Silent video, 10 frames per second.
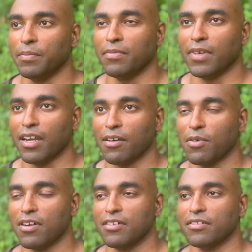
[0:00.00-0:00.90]
and I
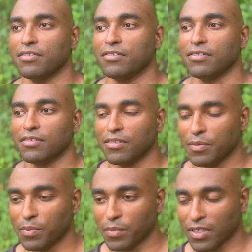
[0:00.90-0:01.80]
wanted
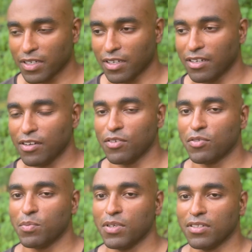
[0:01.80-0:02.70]
to continue
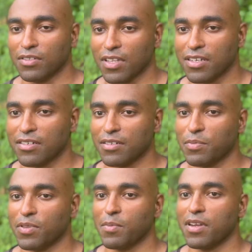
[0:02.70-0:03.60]
to build a relationship
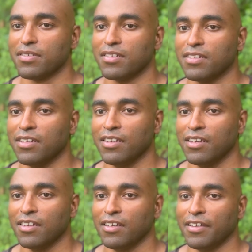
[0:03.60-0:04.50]
with the medicine,
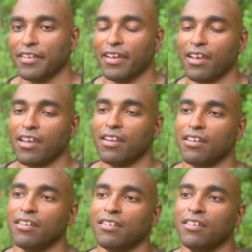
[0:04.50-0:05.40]
and